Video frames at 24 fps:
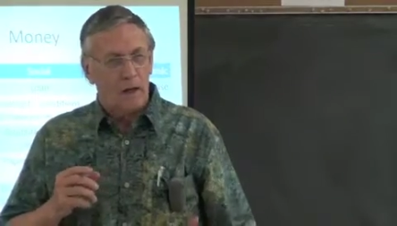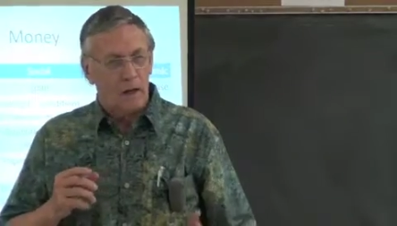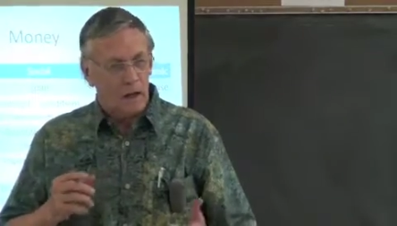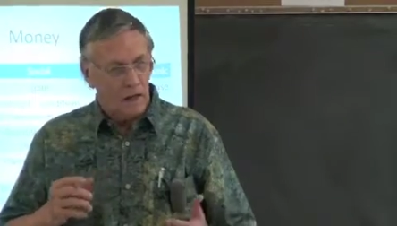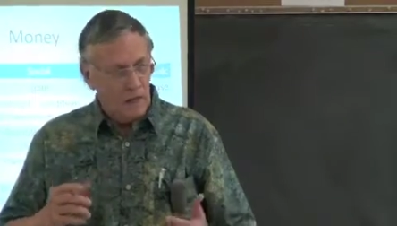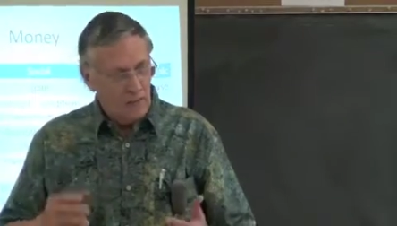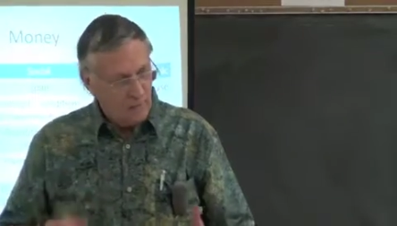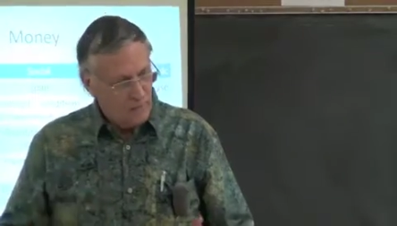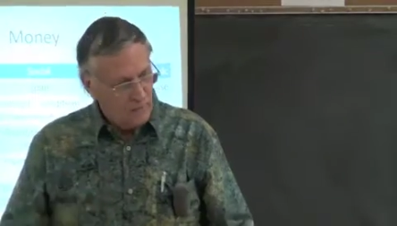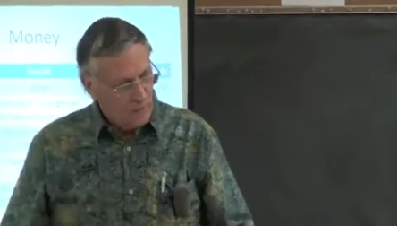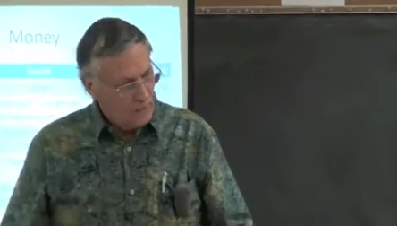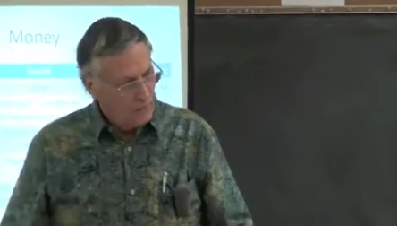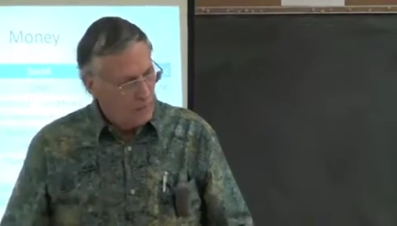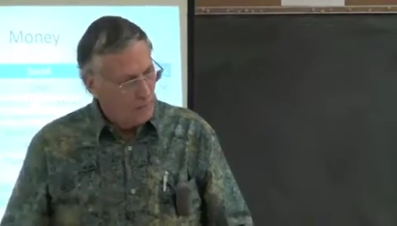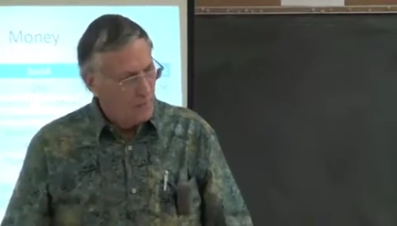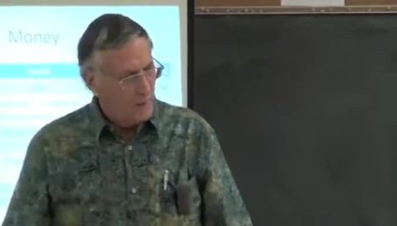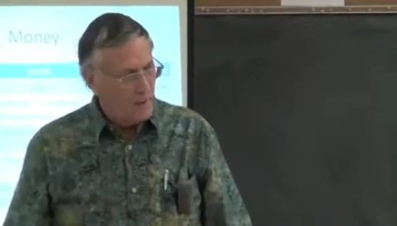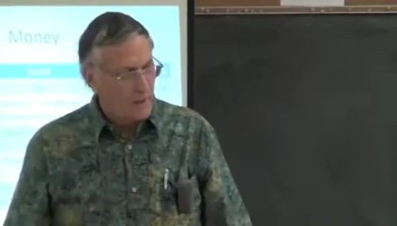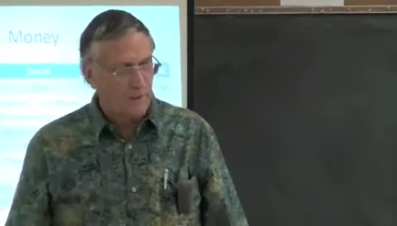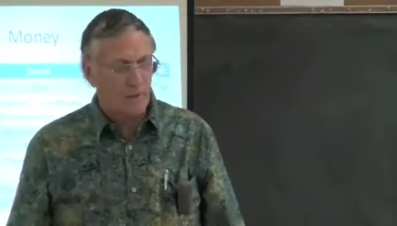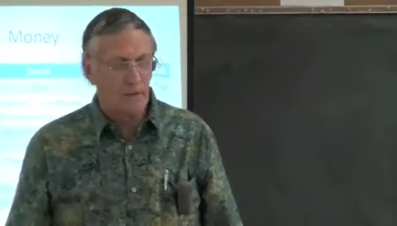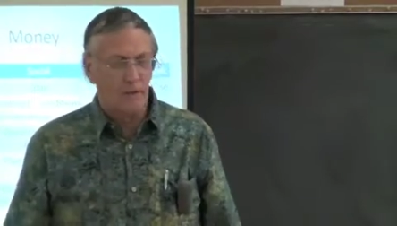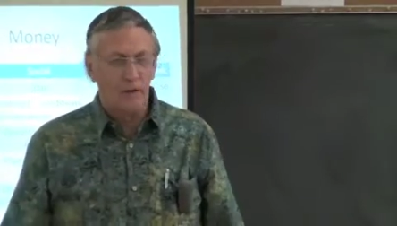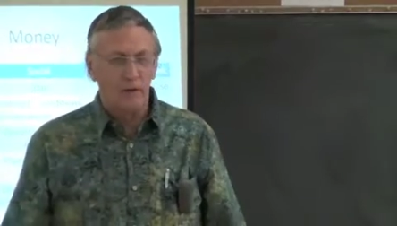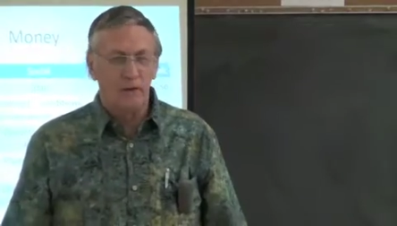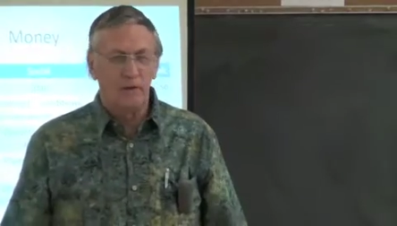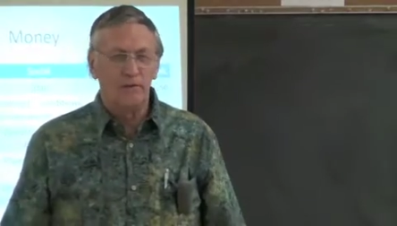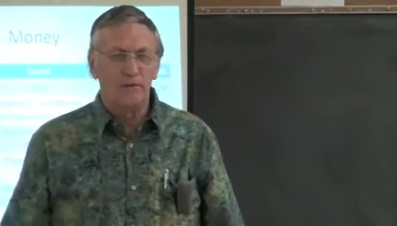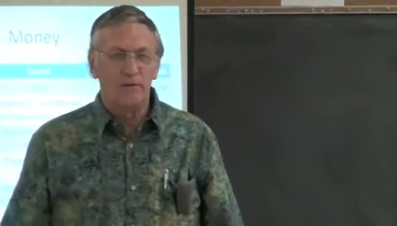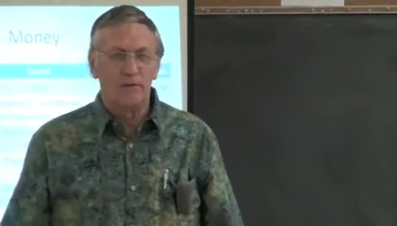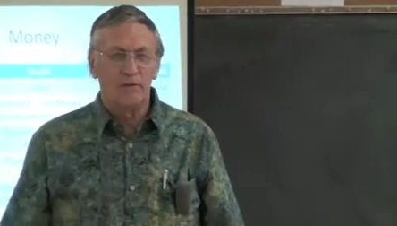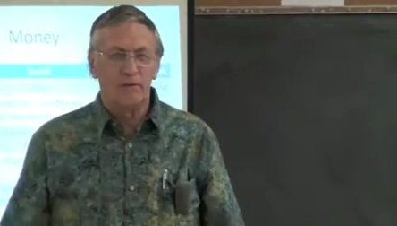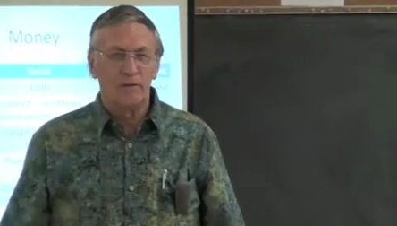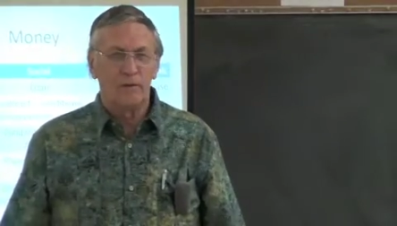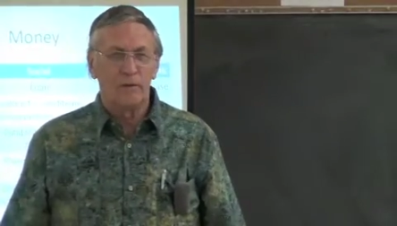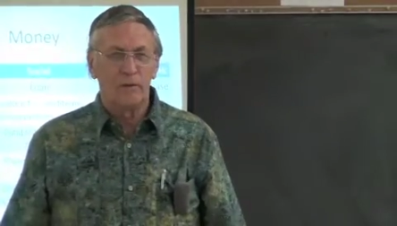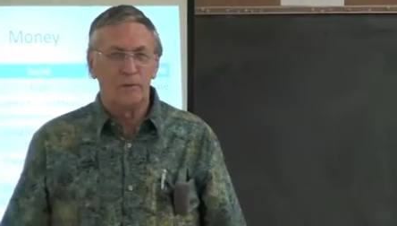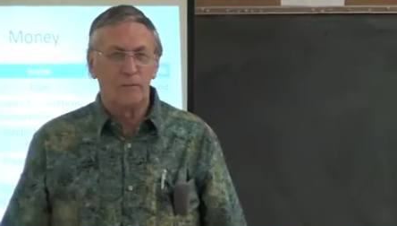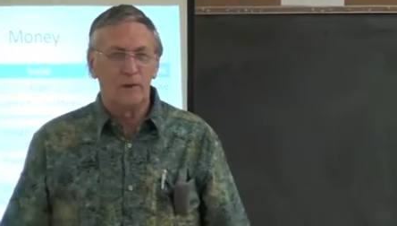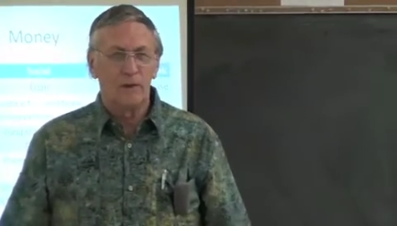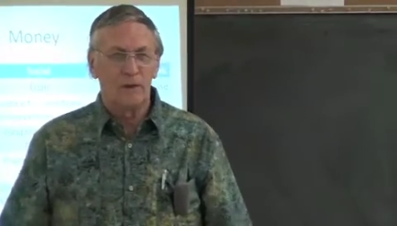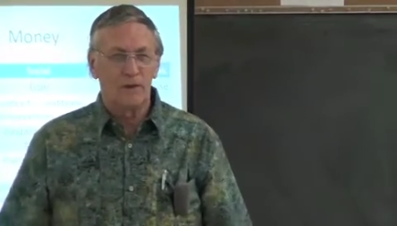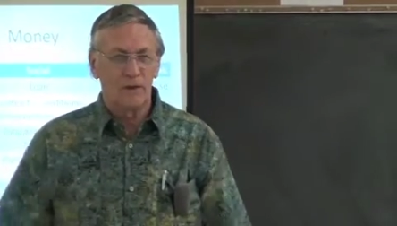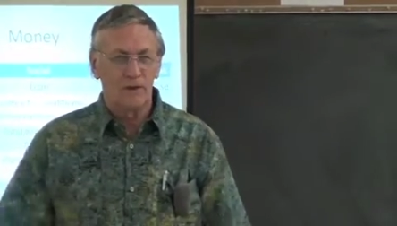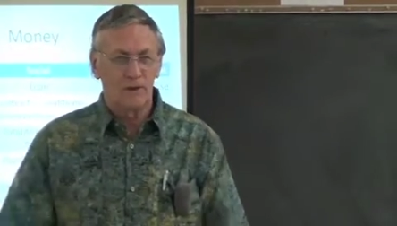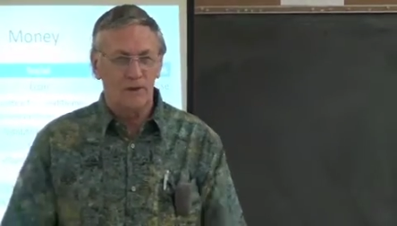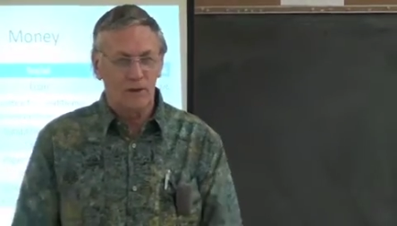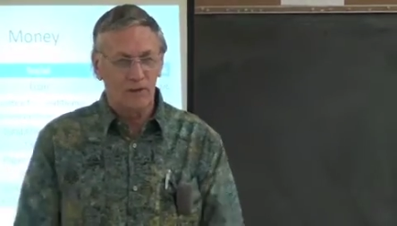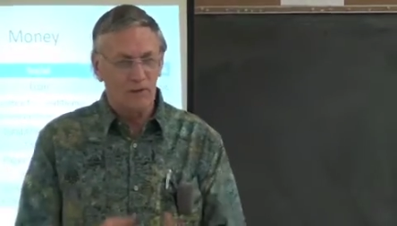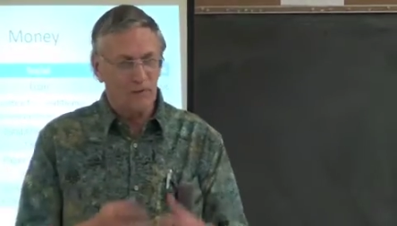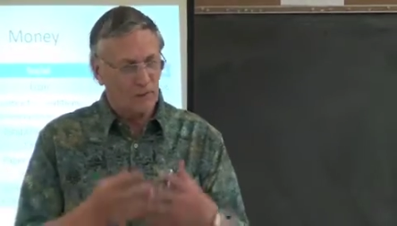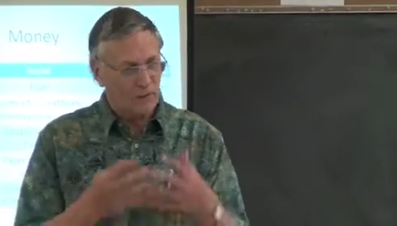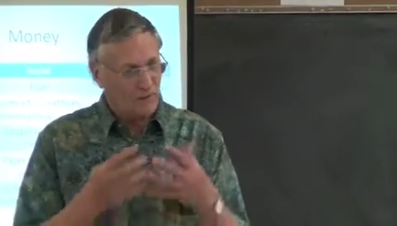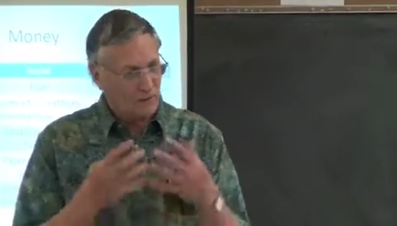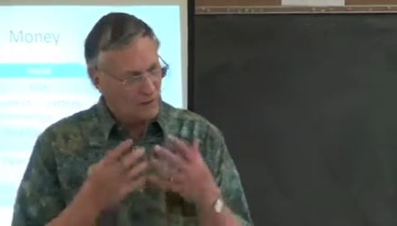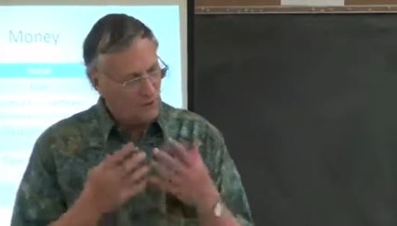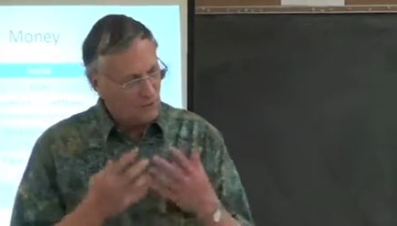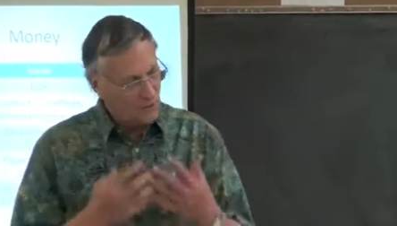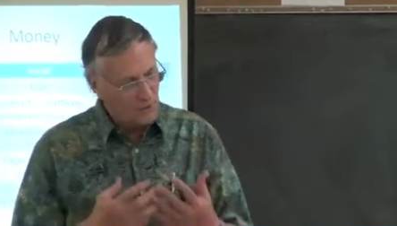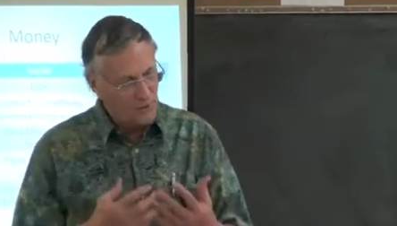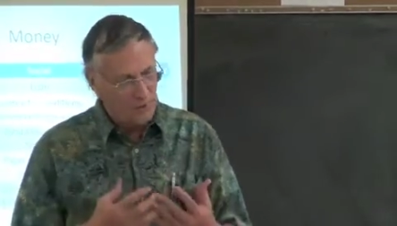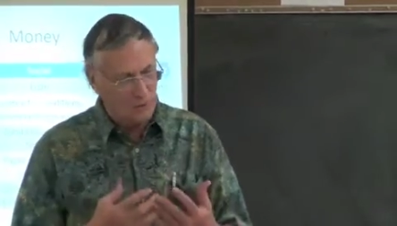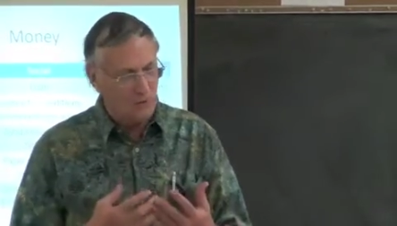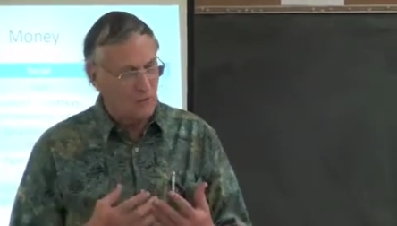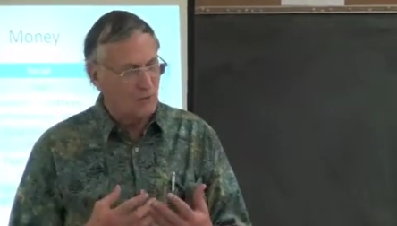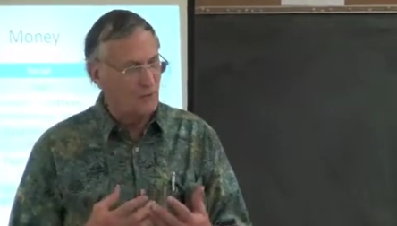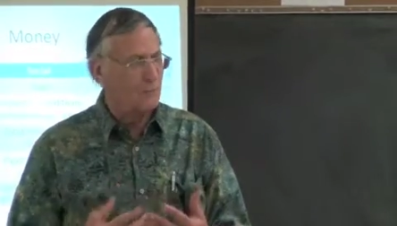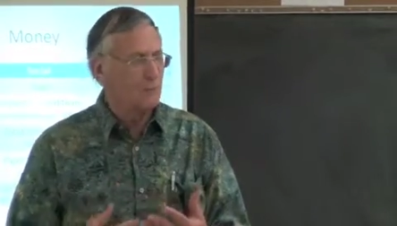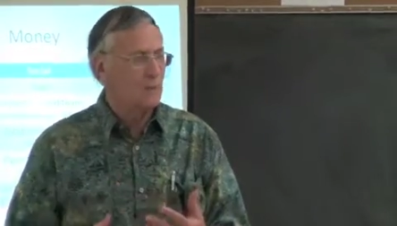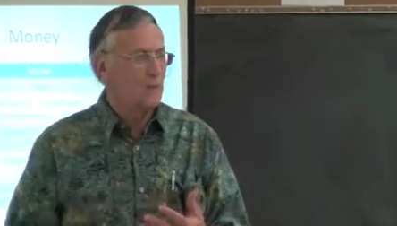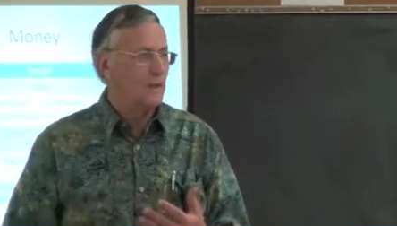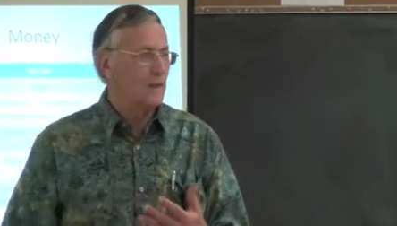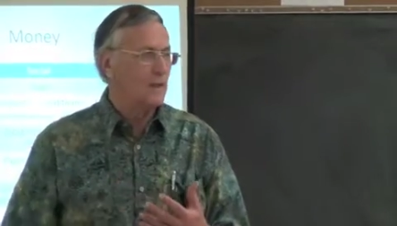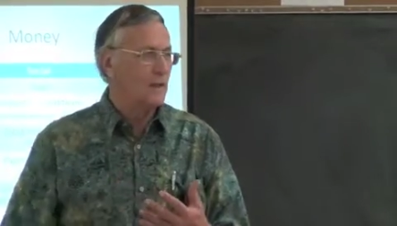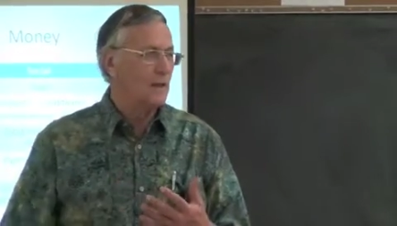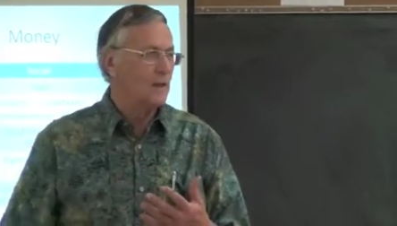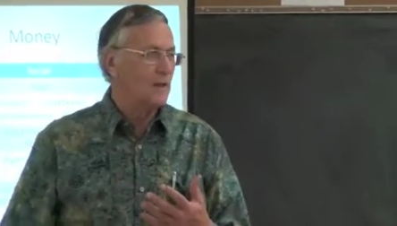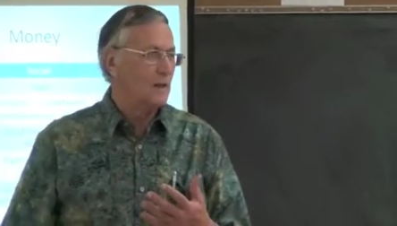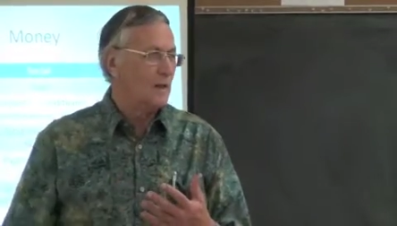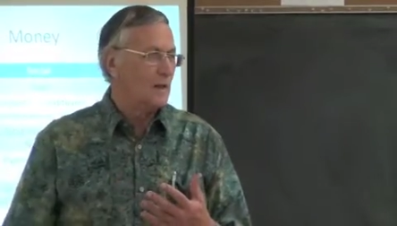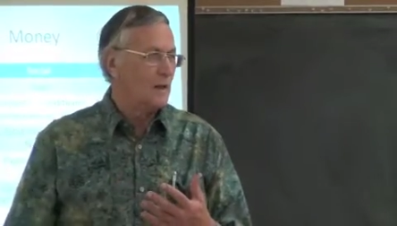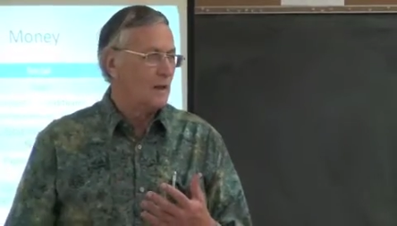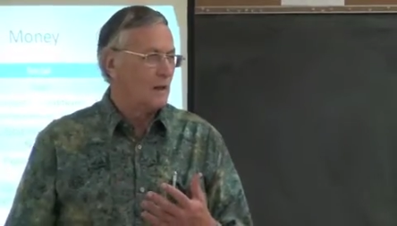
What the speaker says: I feel better off because I've got a loaf of bread,